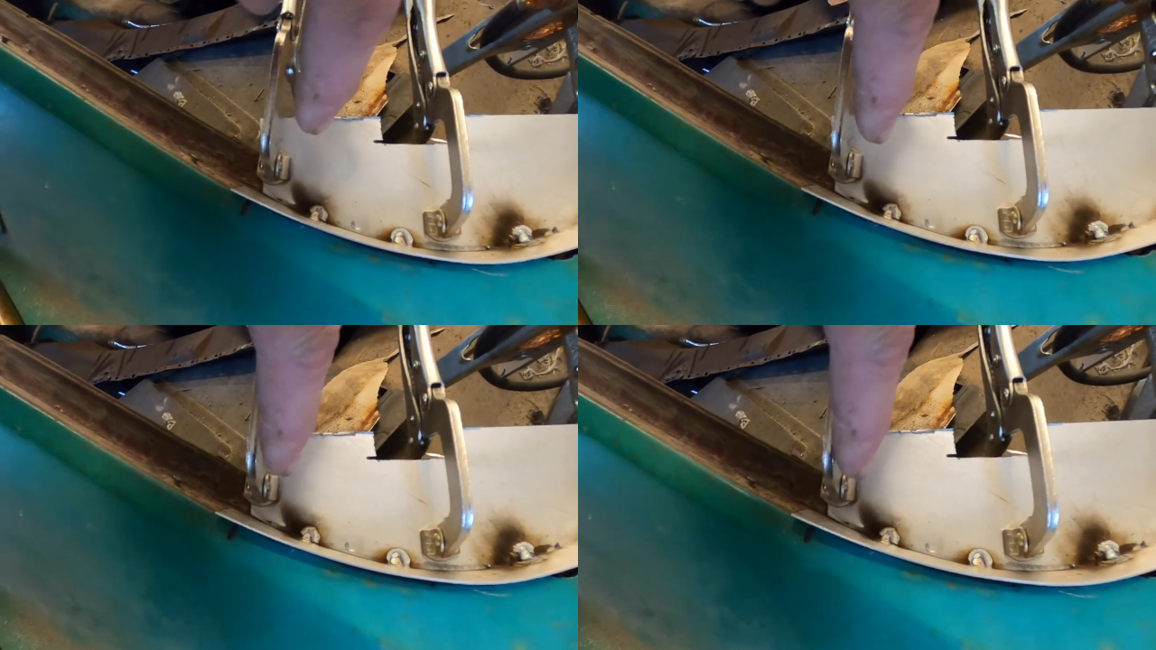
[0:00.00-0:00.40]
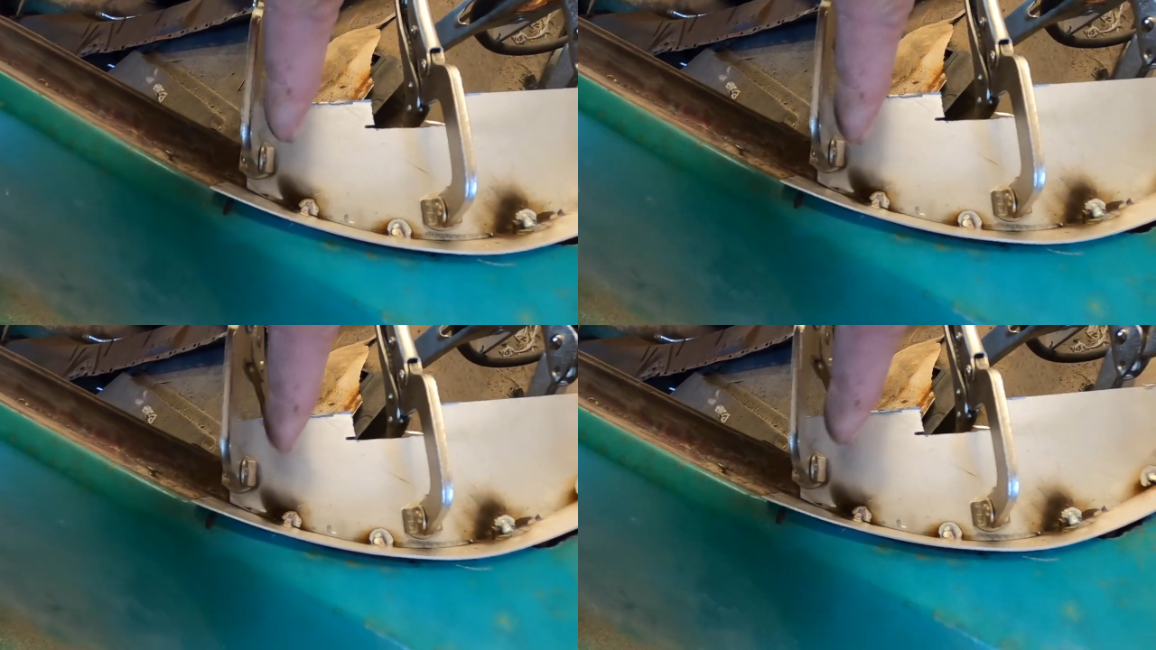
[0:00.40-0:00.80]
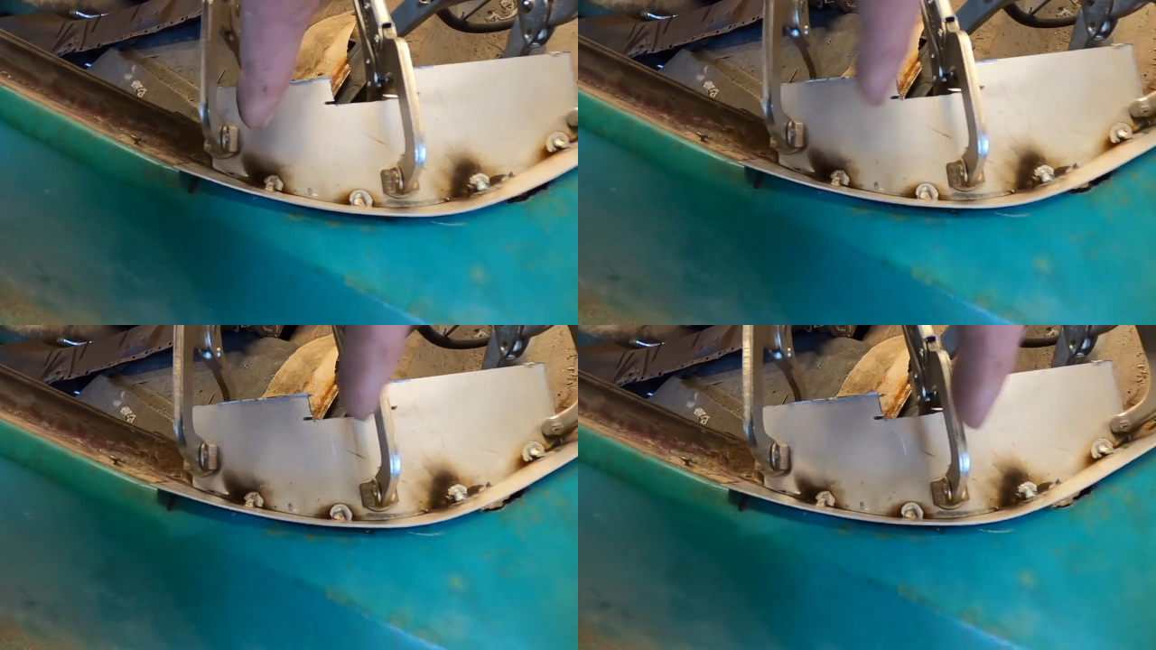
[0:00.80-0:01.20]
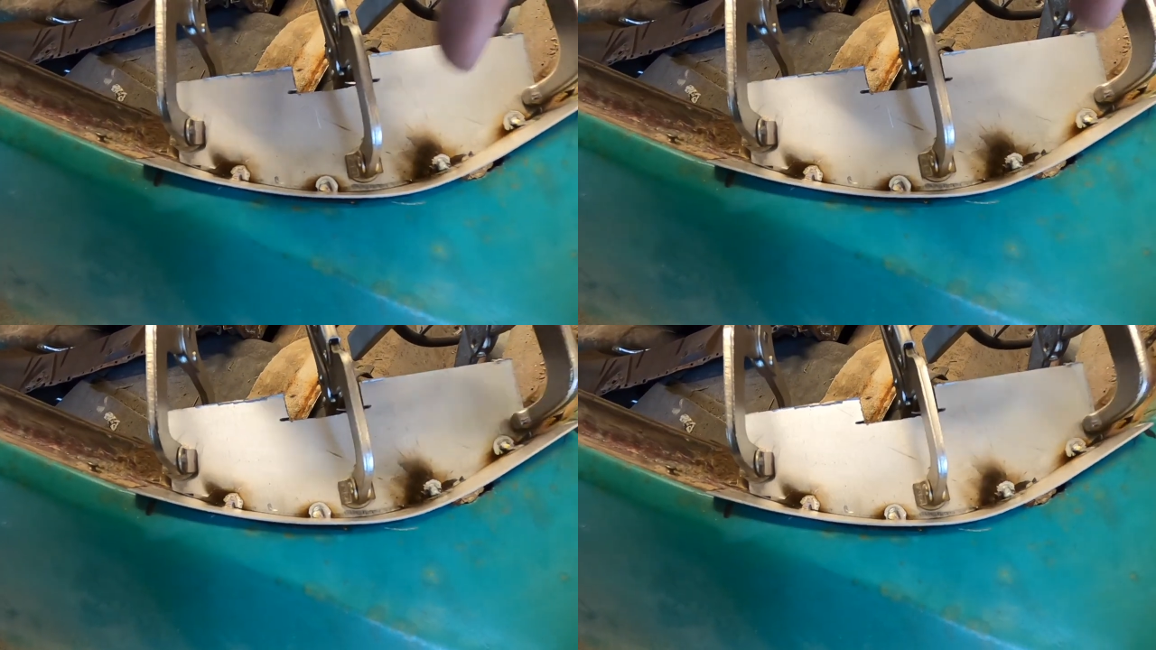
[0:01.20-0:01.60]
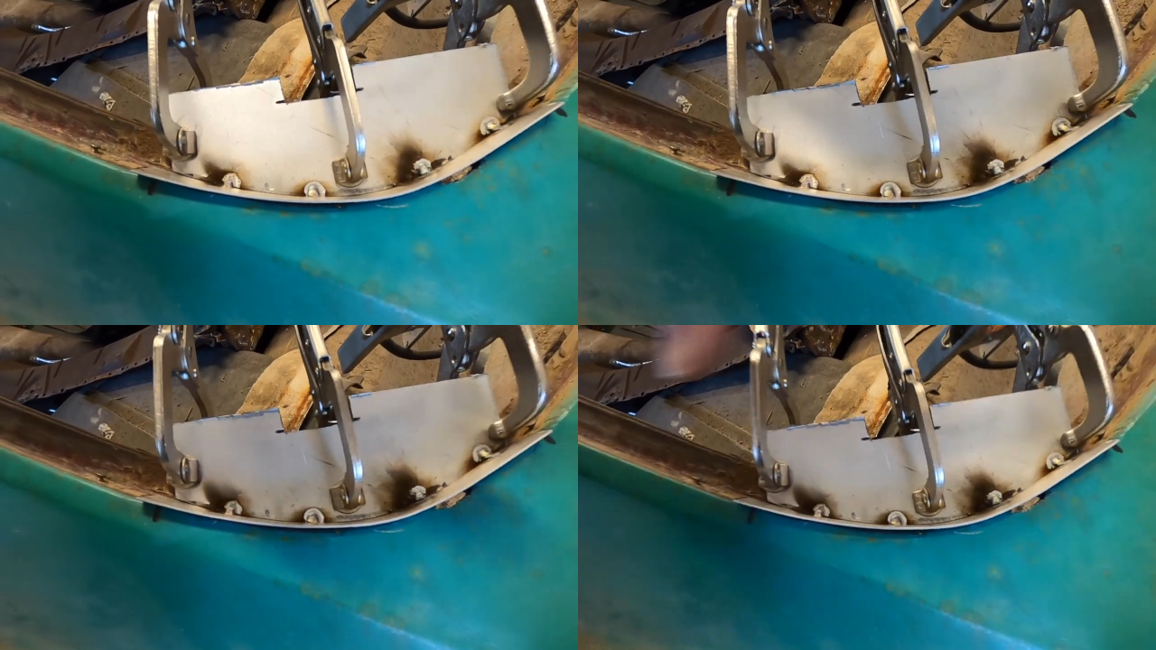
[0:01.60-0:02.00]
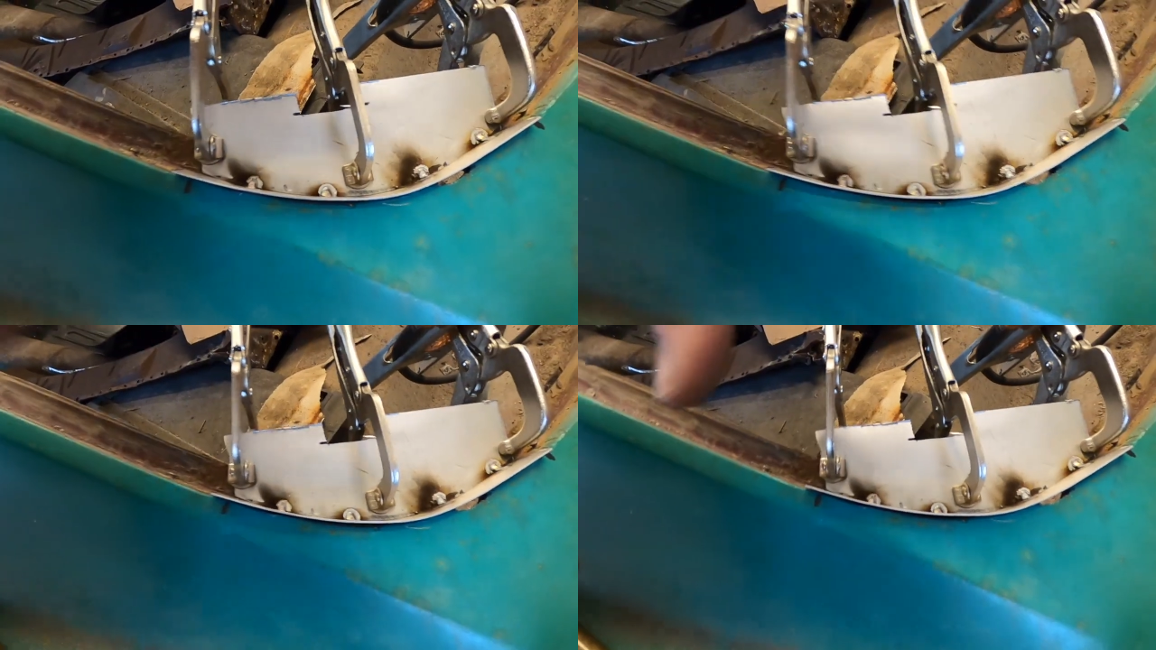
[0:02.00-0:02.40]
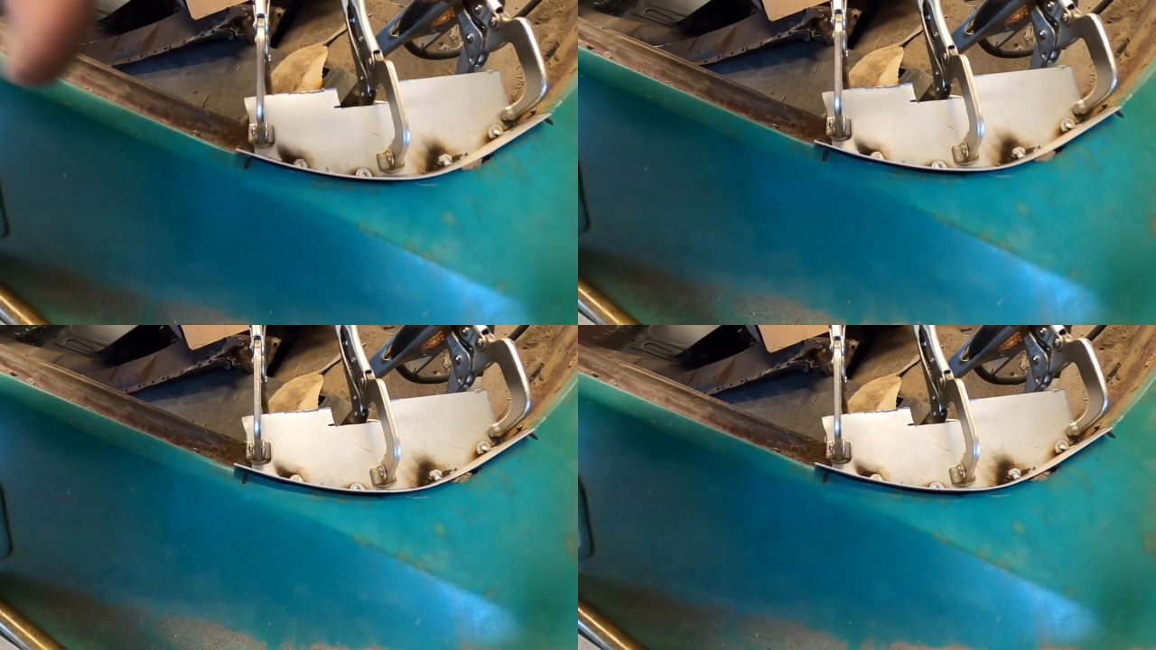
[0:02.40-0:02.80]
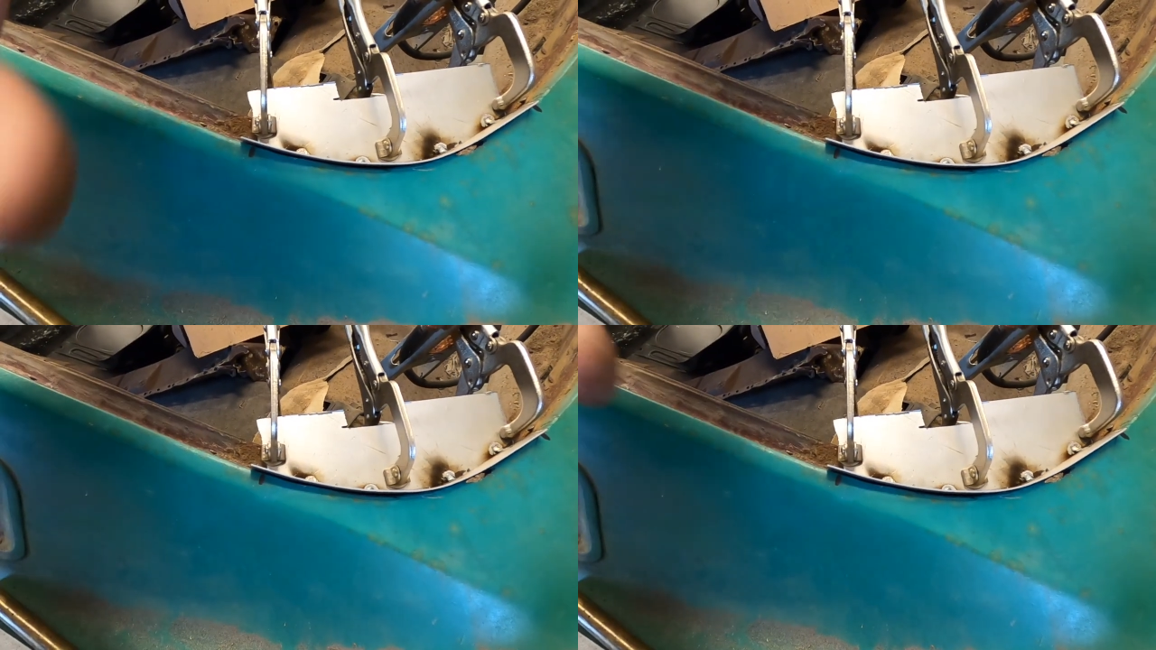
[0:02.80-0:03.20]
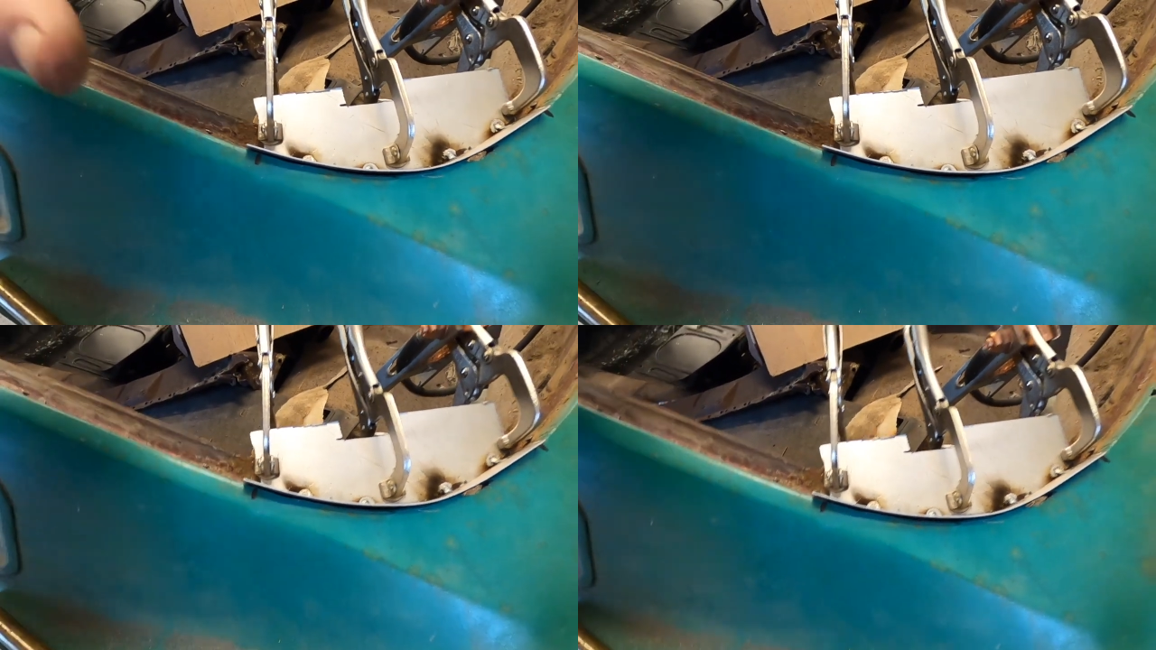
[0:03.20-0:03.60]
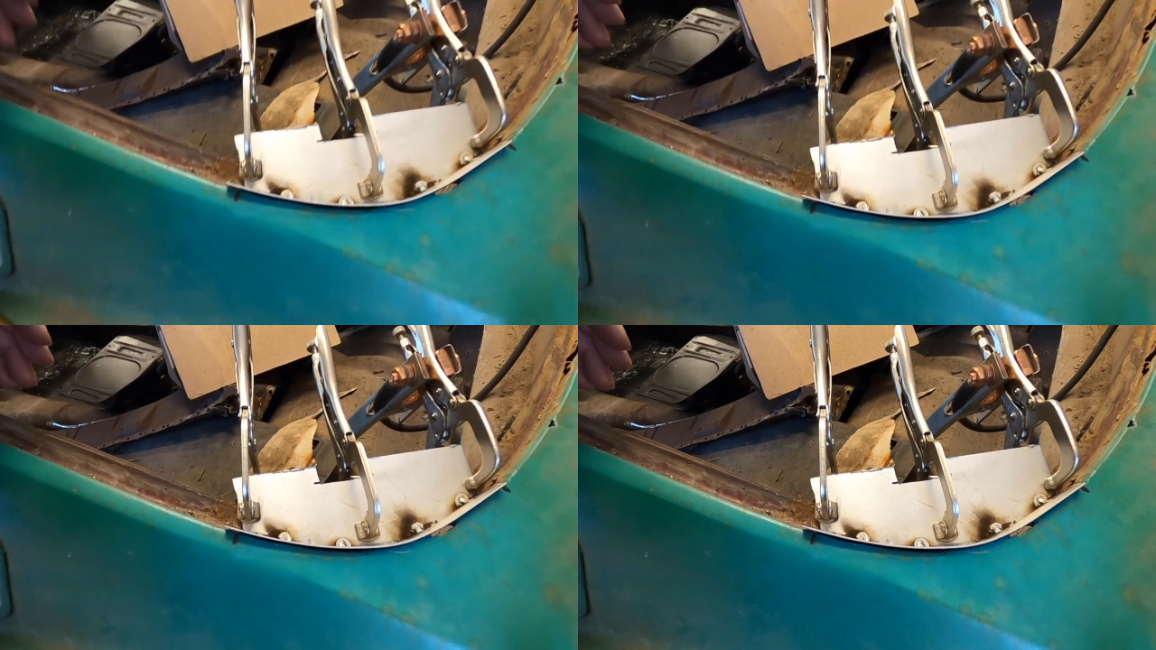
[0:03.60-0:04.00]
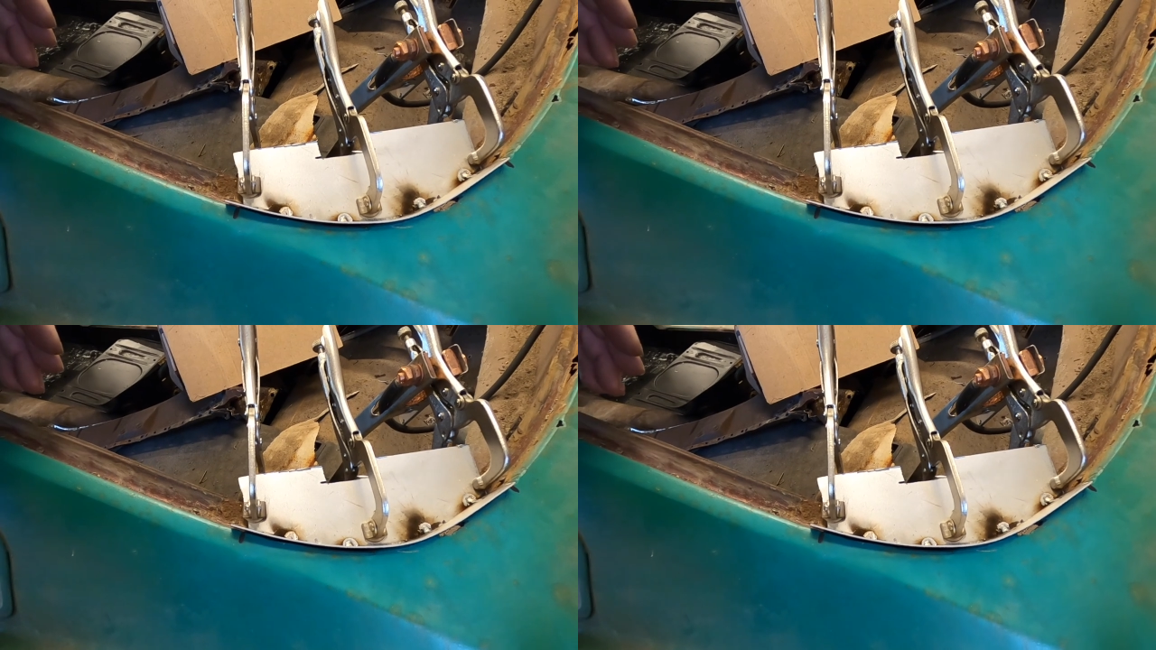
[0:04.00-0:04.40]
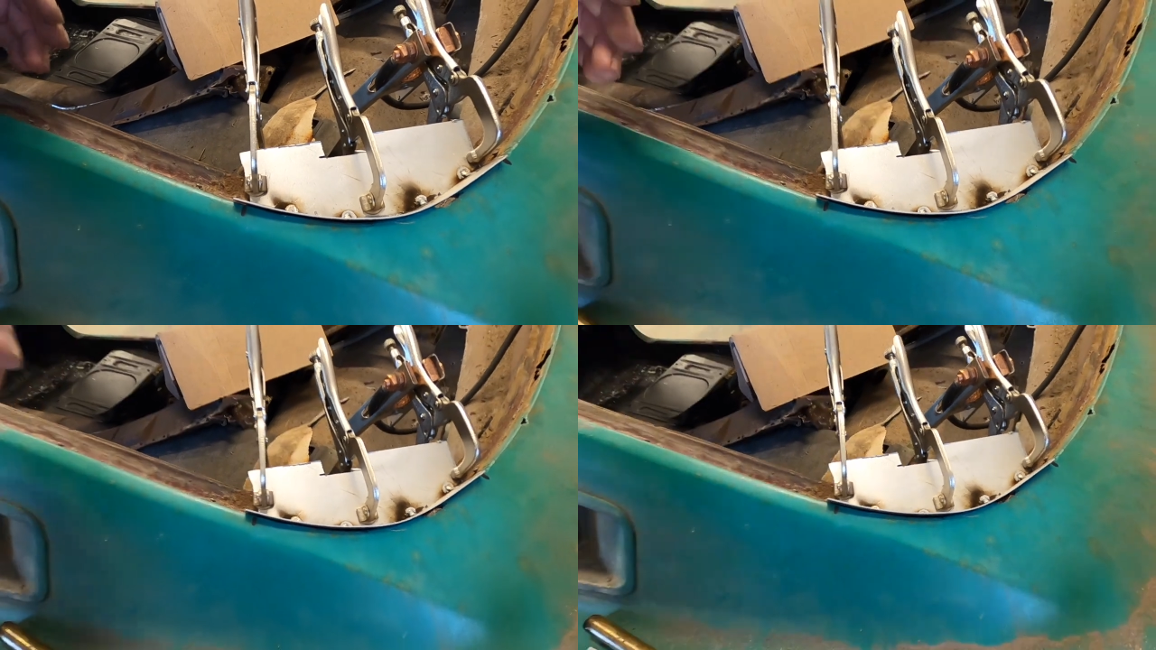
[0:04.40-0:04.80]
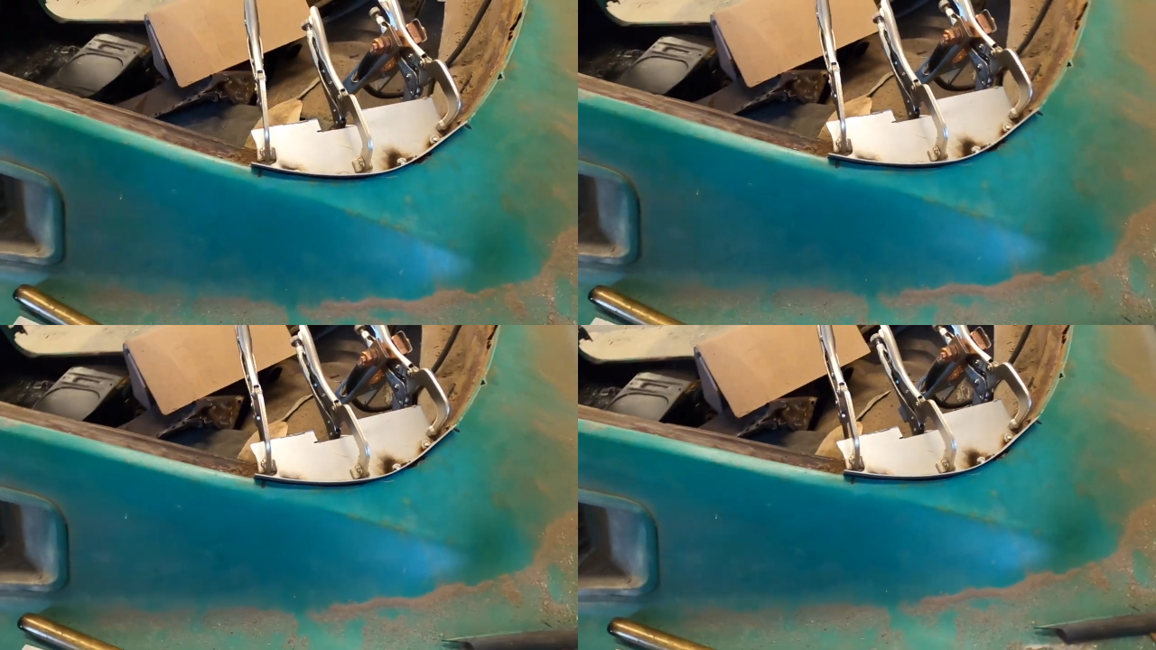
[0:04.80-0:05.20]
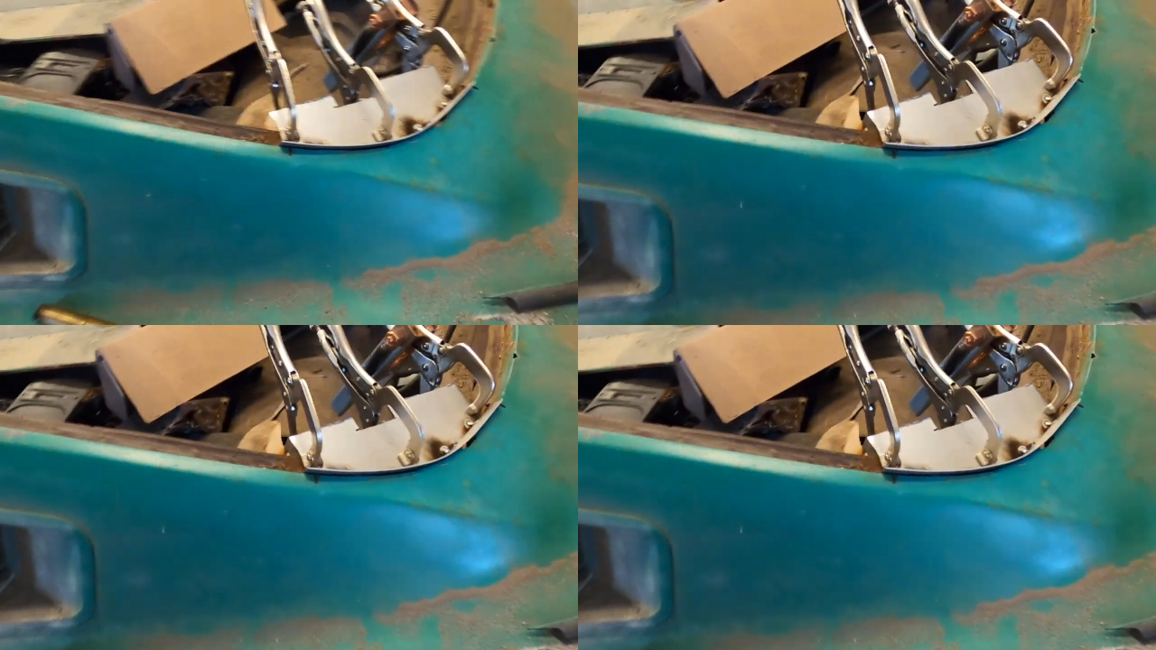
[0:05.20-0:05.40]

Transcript: No face is visible, so there are no lips to read.